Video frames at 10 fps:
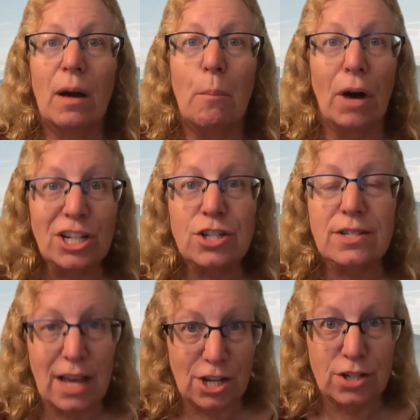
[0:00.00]
a bunch of
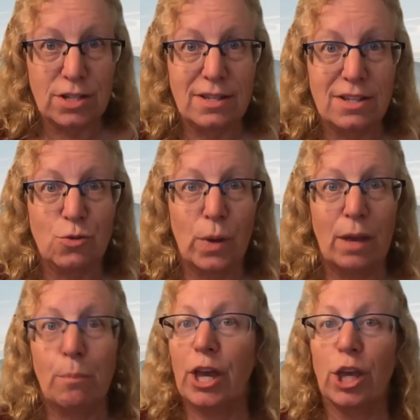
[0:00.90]
sessions this week,
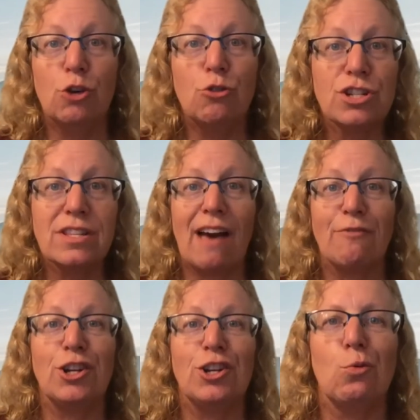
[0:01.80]
but you just have
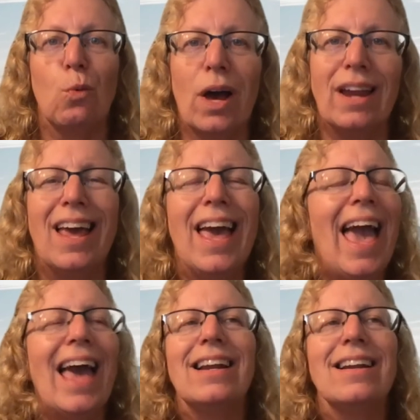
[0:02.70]
to do one.
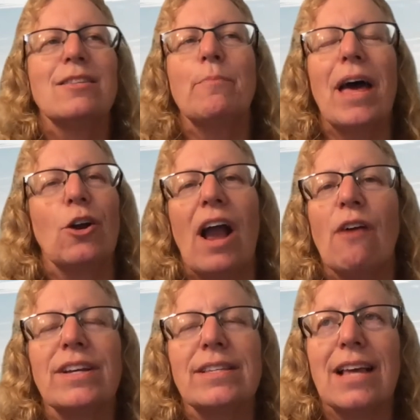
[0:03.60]
And it doesn't matter.
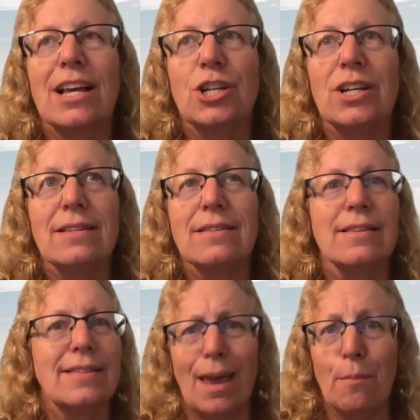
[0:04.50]
Every session is the
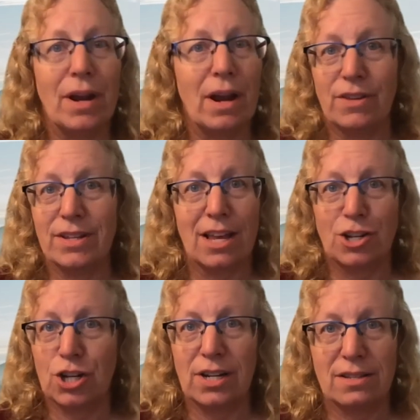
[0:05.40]
same, but every
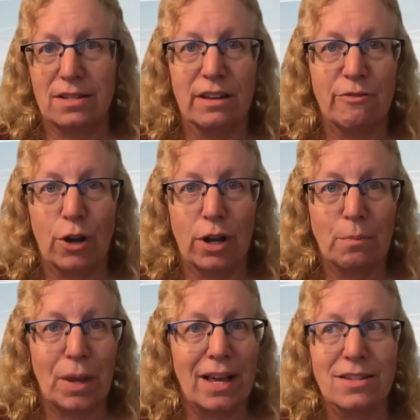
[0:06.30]
session is different
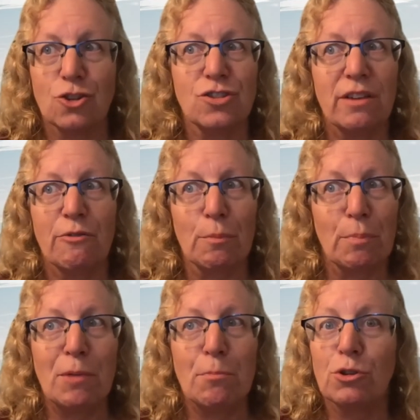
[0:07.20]
because there's different
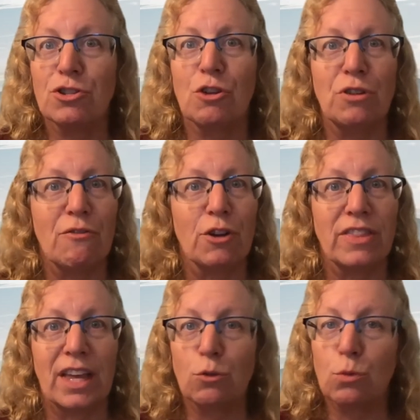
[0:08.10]
people, so different
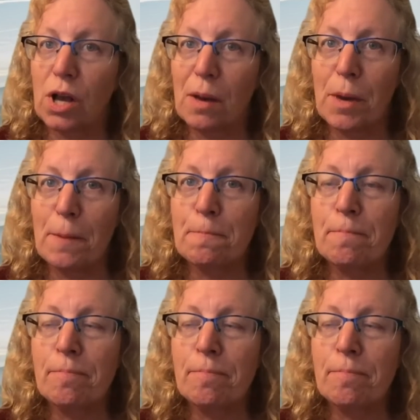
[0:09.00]
things will come up.